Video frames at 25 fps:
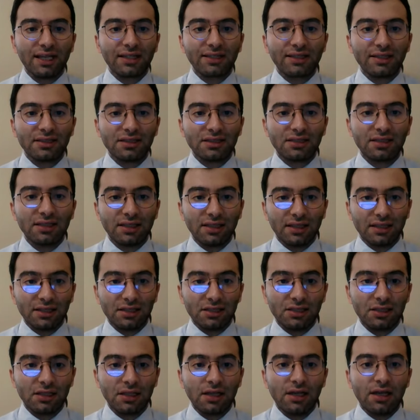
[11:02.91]
the cities
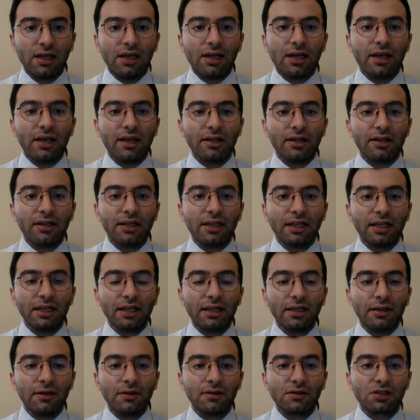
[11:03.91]
in
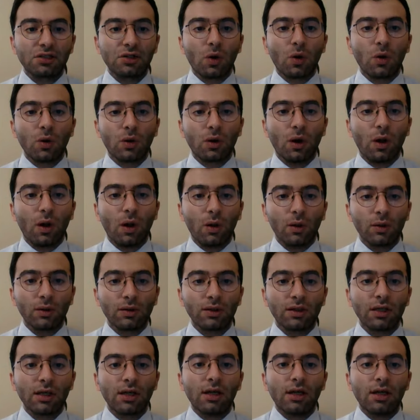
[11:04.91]
the so-called